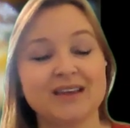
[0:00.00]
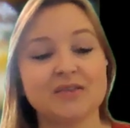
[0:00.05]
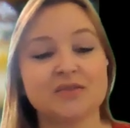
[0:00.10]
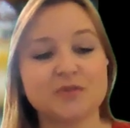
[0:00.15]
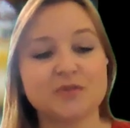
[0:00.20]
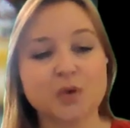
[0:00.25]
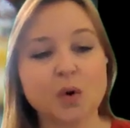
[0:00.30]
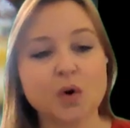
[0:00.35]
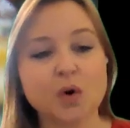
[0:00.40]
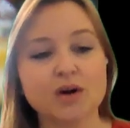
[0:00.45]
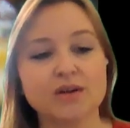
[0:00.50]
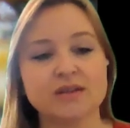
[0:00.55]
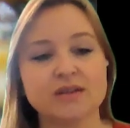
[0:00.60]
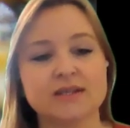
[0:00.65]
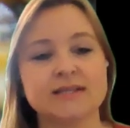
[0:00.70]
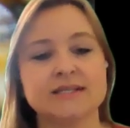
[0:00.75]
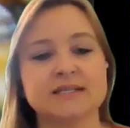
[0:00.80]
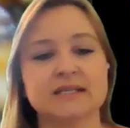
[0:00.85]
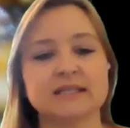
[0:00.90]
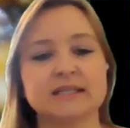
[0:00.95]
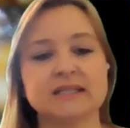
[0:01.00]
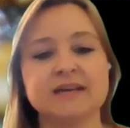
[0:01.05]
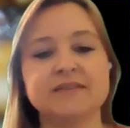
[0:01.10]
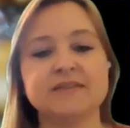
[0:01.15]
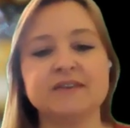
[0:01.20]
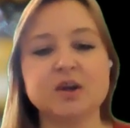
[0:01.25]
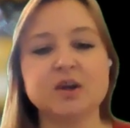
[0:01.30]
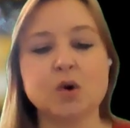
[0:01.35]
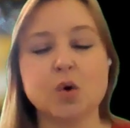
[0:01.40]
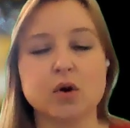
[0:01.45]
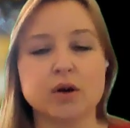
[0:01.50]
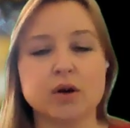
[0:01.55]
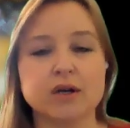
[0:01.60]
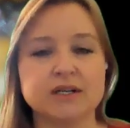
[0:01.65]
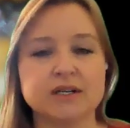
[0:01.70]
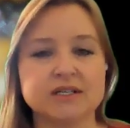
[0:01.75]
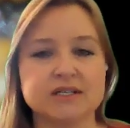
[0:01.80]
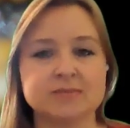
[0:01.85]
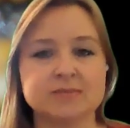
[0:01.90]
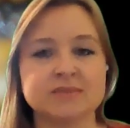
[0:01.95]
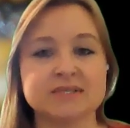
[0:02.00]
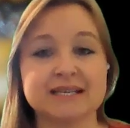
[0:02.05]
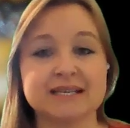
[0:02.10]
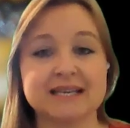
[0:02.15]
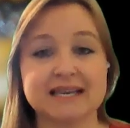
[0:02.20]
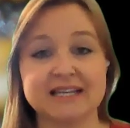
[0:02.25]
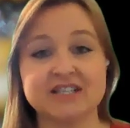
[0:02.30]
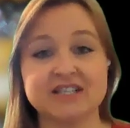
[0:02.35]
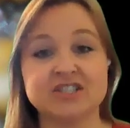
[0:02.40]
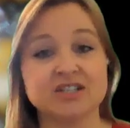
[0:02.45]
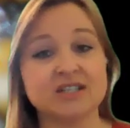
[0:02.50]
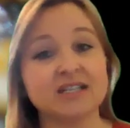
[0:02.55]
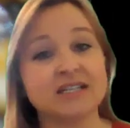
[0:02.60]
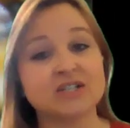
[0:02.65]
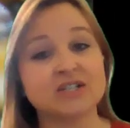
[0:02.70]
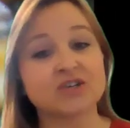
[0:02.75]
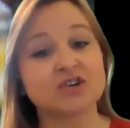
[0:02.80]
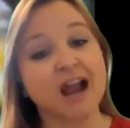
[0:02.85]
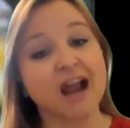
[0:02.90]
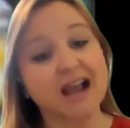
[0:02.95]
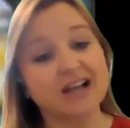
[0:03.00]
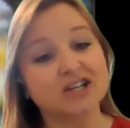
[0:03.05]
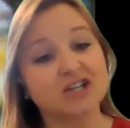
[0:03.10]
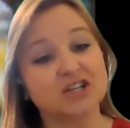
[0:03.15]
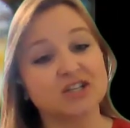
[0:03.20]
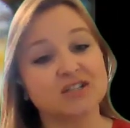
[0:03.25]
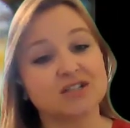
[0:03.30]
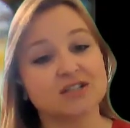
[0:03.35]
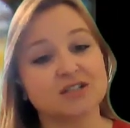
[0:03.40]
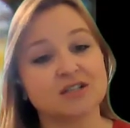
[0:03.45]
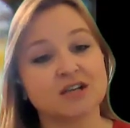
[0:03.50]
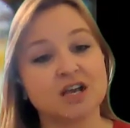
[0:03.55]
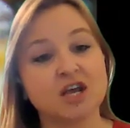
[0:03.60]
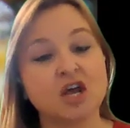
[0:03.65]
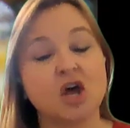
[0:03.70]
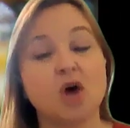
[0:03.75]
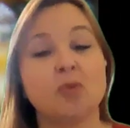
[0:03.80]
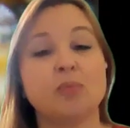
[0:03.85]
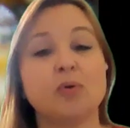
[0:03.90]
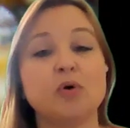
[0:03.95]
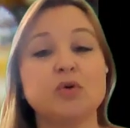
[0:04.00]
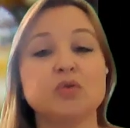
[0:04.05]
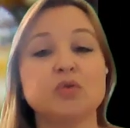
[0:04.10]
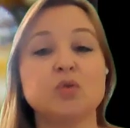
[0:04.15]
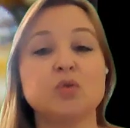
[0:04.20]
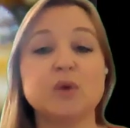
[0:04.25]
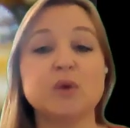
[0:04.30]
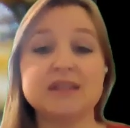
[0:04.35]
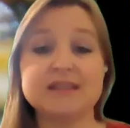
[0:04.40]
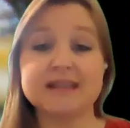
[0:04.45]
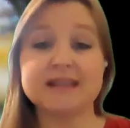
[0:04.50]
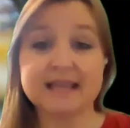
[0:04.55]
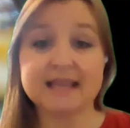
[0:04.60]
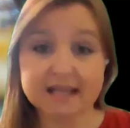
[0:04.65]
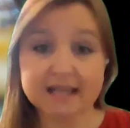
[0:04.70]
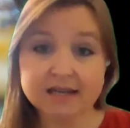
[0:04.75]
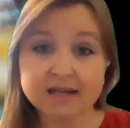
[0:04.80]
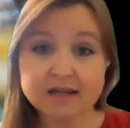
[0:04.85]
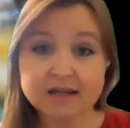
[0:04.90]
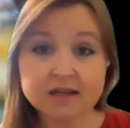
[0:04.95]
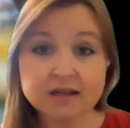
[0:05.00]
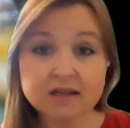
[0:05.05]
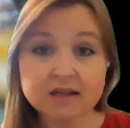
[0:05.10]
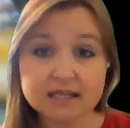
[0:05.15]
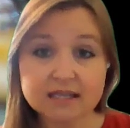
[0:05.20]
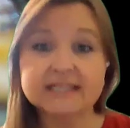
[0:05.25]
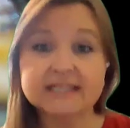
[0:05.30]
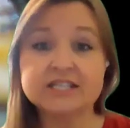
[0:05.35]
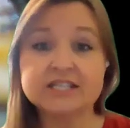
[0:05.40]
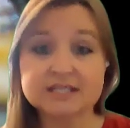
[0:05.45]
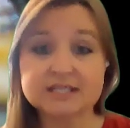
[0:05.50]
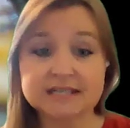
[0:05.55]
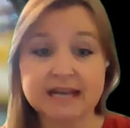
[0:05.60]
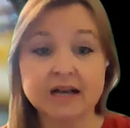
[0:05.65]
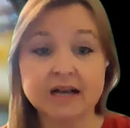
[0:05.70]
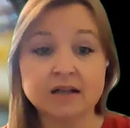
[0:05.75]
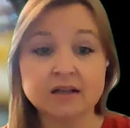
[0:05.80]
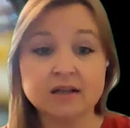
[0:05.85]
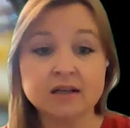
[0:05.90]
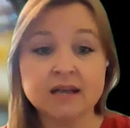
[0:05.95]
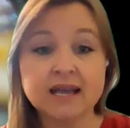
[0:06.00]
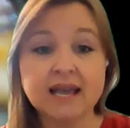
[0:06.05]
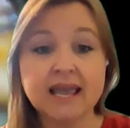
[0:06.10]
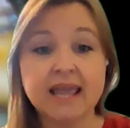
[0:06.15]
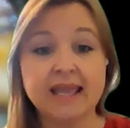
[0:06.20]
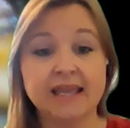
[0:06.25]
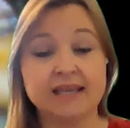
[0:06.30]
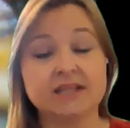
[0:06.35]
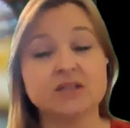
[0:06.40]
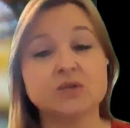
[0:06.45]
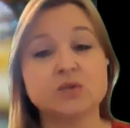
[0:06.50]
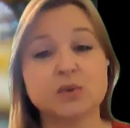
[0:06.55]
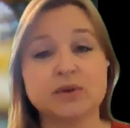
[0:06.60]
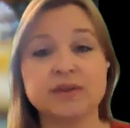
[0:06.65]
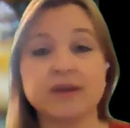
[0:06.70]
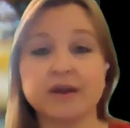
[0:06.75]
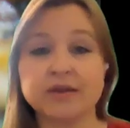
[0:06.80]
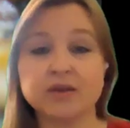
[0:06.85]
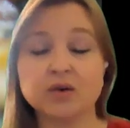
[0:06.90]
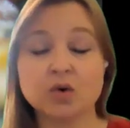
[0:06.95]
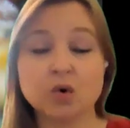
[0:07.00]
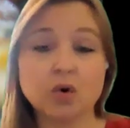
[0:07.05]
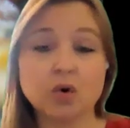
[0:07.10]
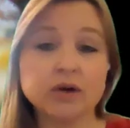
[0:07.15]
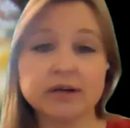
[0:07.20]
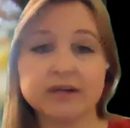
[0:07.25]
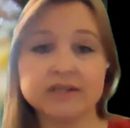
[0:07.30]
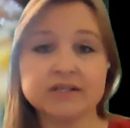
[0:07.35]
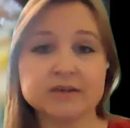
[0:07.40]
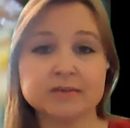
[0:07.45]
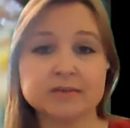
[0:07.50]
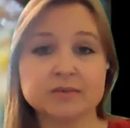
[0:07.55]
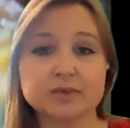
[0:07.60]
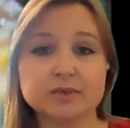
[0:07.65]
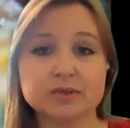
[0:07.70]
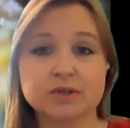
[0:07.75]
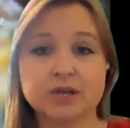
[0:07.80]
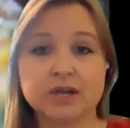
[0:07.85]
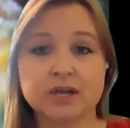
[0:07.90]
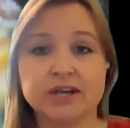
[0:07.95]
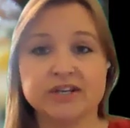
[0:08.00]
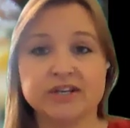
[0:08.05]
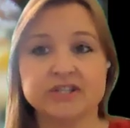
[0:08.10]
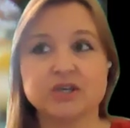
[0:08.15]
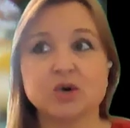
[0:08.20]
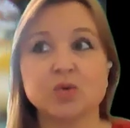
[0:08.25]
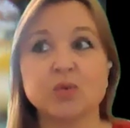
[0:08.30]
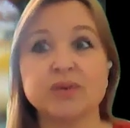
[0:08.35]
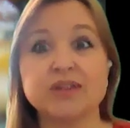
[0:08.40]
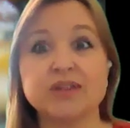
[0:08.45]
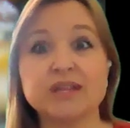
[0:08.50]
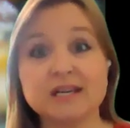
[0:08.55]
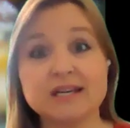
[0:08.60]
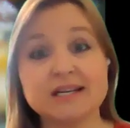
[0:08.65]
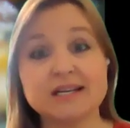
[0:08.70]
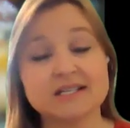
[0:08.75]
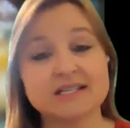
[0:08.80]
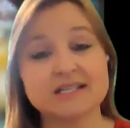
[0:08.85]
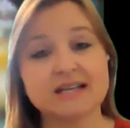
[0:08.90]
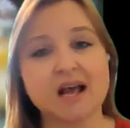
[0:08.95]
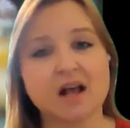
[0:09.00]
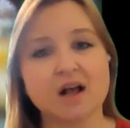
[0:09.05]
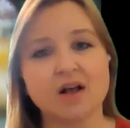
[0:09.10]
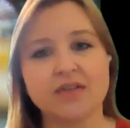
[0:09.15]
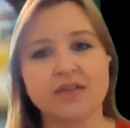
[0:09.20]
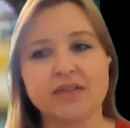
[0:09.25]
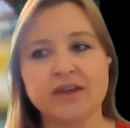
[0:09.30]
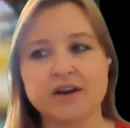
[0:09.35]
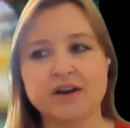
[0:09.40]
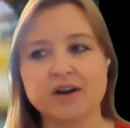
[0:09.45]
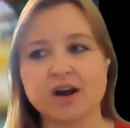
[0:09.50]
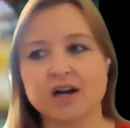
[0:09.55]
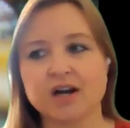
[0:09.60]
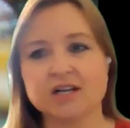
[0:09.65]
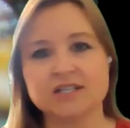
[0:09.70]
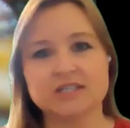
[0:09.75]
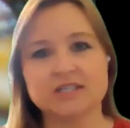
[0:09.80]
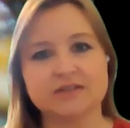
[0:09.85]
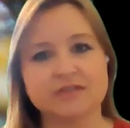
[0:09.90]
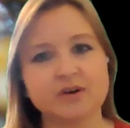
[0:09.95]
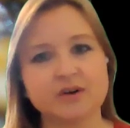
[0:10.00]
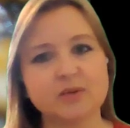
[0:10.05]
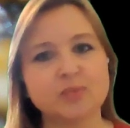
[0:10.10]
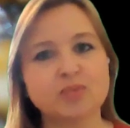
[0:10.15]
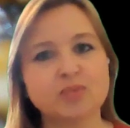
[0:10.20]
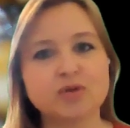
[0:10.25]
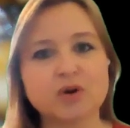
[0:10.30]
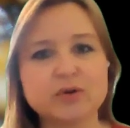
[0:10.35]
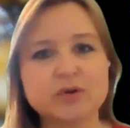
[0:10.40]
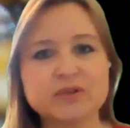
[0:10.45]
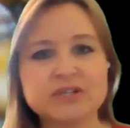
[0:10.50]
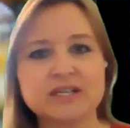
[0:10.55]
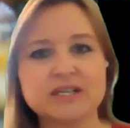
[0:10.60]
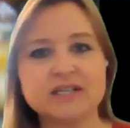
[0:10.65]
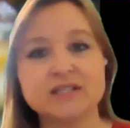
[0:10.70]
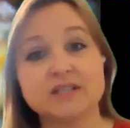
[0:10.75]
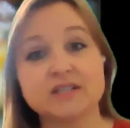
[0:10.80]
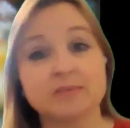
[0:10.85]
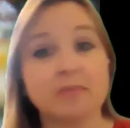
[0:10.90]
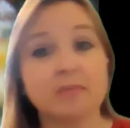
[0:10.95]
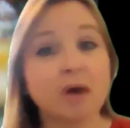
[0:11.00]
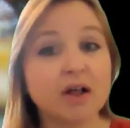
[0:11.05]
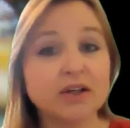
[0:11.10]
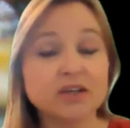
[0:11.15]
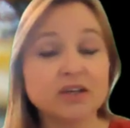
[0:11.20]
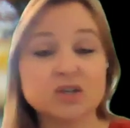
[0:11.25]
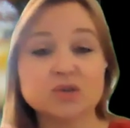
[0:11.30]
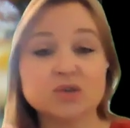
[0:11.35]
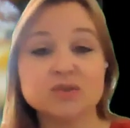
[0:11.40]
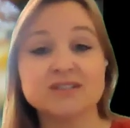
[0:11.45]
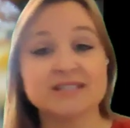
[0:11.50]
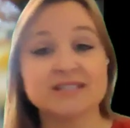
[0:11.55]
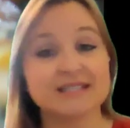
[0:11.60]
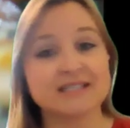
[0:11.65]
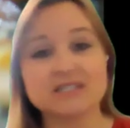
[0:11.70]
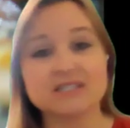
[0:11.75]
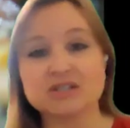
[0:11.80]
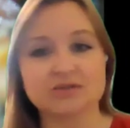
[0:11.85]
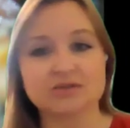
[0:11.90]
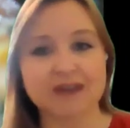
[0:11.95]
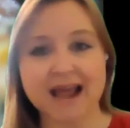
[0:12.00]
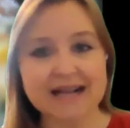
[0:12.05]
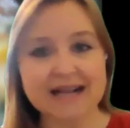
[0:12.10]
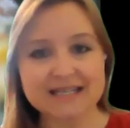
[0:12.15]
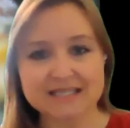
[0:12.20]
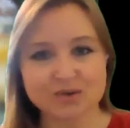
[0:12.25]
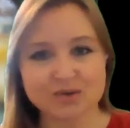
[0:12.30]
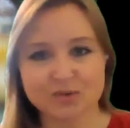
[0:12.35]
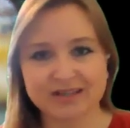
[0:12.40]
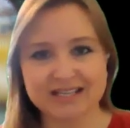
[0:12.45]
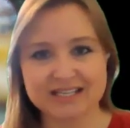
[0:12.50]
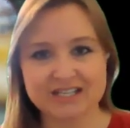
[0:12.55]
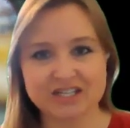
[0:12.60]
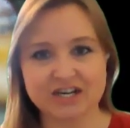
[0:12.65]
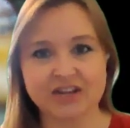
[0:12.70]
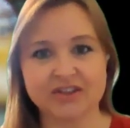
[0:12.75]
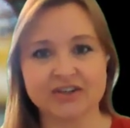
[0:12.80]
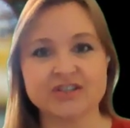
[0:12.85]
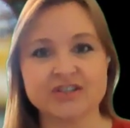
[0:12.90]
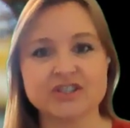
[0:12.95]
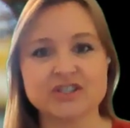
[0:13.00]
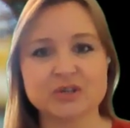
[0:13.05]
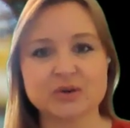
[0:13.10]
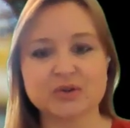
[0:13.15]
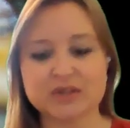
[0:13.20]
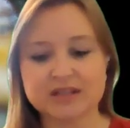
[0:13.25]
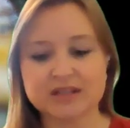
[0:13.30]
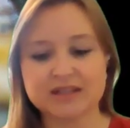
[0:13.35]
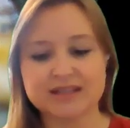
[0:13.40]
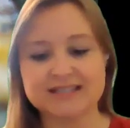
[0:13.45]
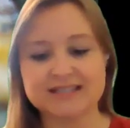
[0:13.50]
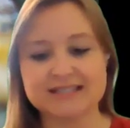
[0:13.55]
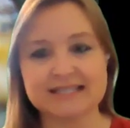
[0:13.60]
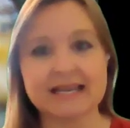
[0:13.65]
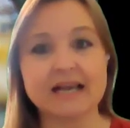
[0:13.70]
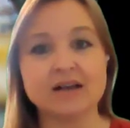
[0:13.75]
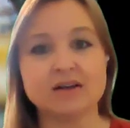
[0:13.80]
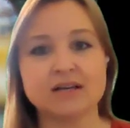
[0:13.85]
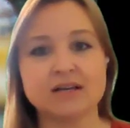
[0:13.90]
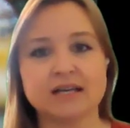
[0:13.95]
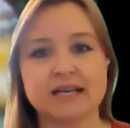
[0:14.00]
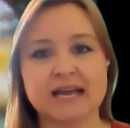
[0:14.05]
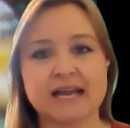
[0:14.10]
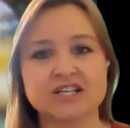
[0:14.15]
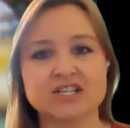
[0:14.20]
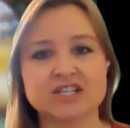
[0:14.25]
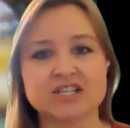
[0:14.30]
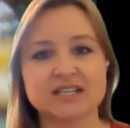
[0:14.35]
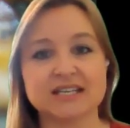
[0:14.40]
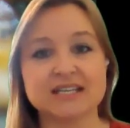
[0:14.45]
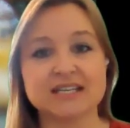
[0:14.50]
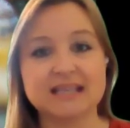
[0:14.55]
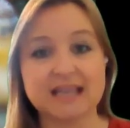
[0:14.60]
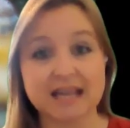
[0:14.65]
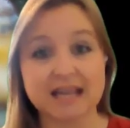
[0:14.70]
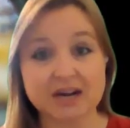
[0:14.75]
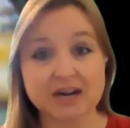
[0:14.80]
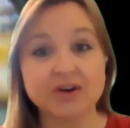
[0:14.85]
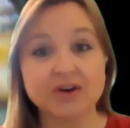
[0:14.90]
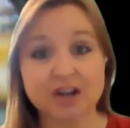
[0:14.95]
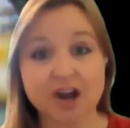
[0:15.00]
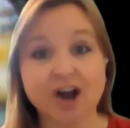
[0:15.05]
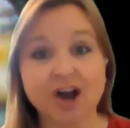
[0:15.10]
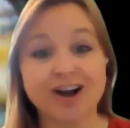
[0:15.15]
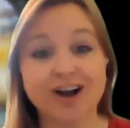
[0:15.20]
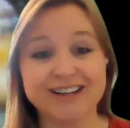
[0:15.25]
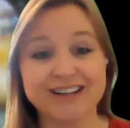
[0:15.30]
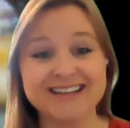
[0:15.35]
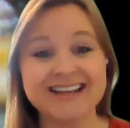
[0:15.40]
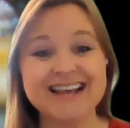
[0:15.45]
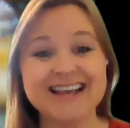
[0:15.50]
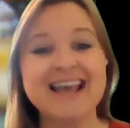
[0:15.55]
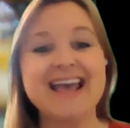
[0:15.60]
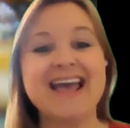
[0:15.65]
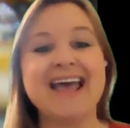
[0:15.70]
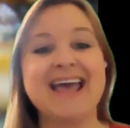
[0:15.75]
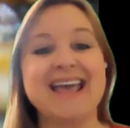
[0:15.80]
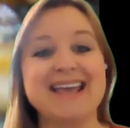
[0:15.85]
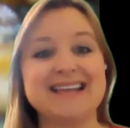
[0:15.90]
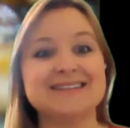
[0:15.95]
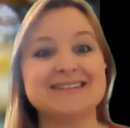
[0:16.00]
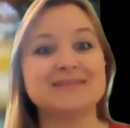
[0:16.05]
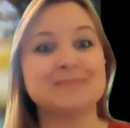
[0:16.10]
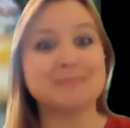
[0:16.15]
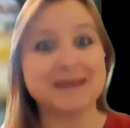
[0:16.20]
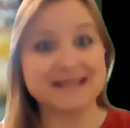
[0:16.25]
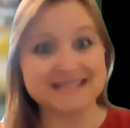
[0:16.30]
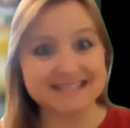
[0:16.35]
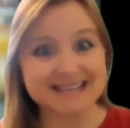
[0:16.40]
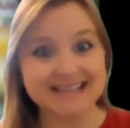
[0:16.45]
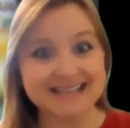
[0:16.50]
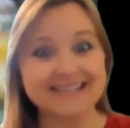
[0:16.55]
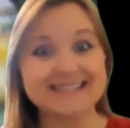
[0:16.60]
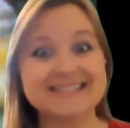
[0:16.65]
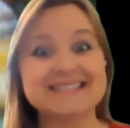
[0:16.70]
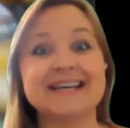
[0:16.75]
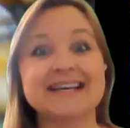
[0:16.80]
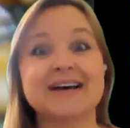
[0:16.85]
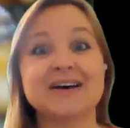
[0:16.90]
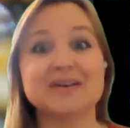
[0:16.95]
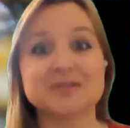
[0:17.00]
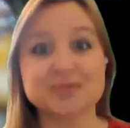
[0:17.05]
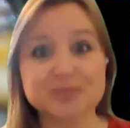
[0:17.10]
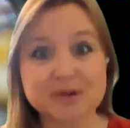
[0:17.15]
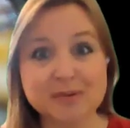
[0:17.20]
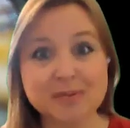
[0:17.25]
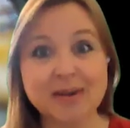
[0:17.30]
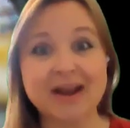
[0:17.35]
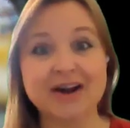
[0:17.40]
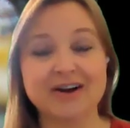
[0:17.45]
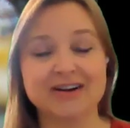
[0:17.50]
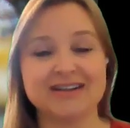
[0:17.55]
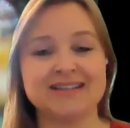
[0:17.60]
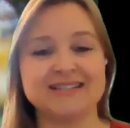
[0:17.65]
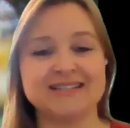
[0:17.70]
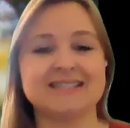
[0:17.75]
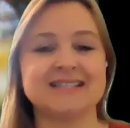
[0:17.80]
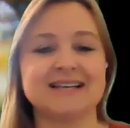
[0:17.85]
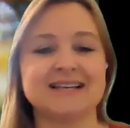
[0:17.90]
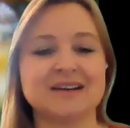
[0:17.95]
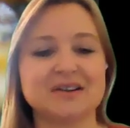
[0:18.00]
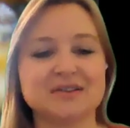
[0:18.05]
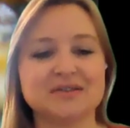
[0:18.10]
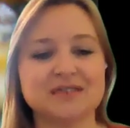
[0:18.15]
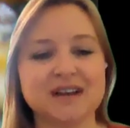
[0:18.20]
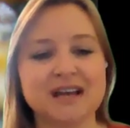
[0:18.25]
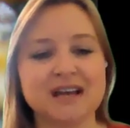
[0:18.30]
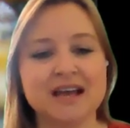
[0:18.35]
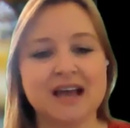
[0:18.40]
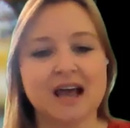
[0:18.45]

The fourth is that living organisms engage in interactions, both within each cell and with other organisms. So within each cell, there are different proteins and molecules interacting with each other so that the cell can actually carry on and maintain itself, repair itself.